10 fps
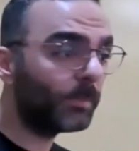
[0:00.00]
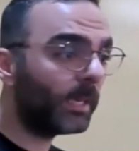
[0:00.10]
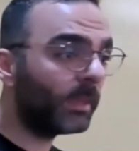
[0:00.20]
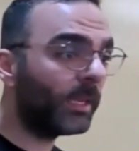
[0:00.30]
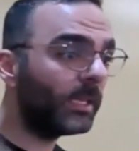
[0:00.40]

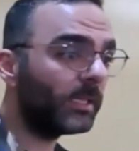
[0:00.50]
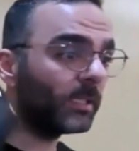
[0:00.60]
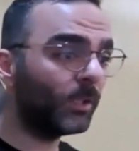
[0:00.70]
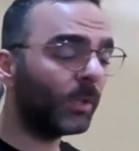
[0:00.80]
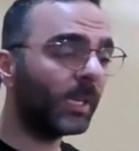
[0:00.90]
These big
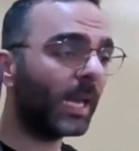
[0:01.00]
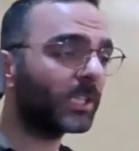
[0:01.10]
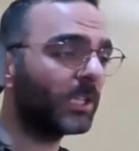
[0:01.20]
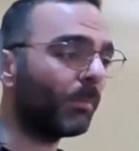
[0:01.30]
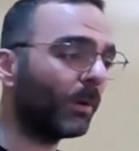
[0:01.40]
things, you
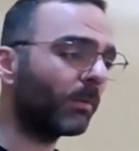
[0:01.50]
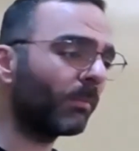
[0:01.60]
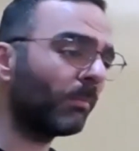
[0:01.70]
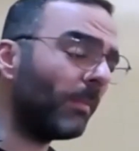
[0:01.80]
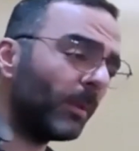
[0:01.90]
can actually
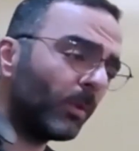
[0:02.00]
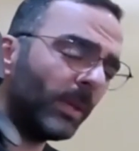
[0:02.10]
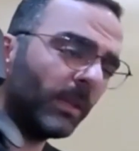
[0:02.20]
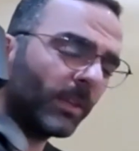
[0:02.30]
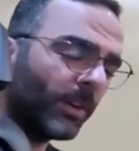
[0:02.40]
put maybe
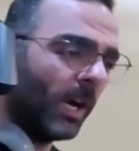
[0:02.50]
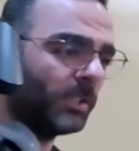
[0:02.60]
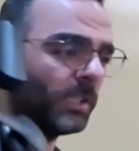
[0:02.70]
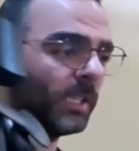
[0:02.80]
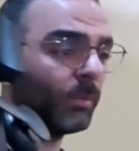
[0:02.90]
between
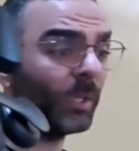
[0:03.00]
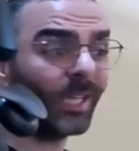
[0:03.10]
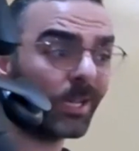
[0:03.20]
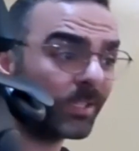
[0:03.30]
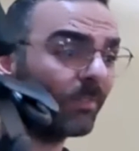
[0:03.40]
$300
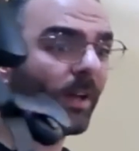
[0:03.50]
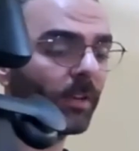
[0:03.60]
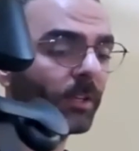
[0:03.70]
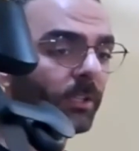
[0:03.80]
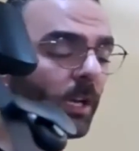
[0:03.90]
and
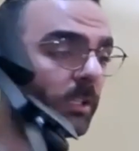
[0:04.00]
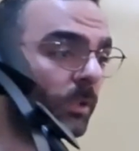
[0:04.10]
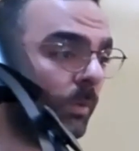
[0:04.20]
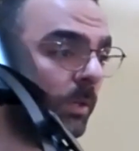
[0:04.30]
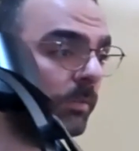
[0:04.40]

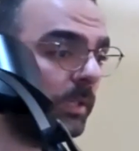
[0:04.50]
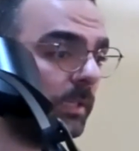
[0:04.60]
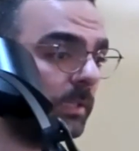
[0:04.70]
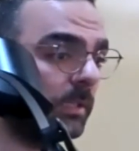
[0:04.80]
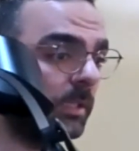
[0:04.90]
$1,500 on one
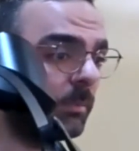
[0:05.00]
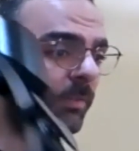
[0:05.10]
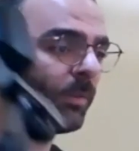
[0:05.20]
of these.